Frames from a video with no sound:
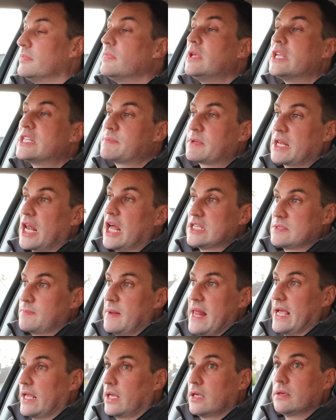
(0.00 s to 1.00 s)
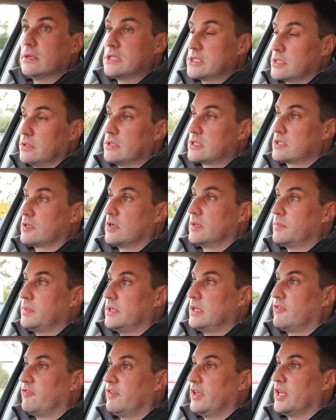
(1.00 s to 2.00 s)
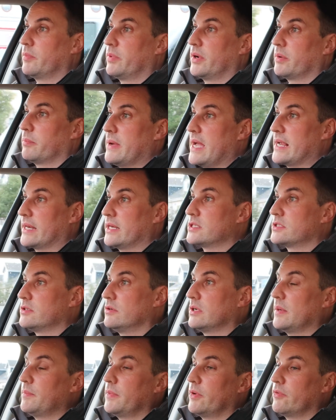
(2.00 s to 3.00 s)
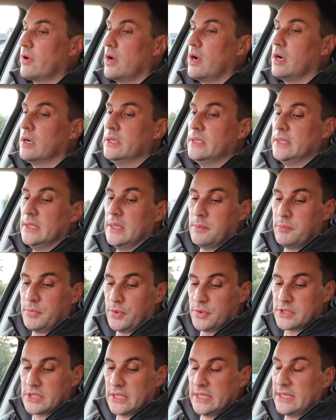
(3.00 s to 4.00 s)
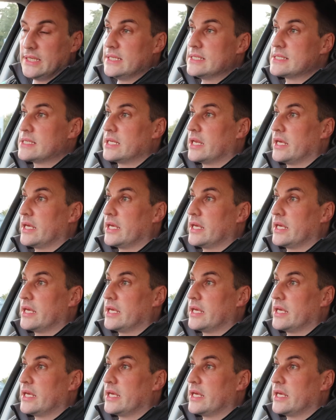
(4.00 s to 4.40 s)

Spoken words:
It's gloss black, so it's going to be a fingerprint magnet, don't get me wrong, but it is a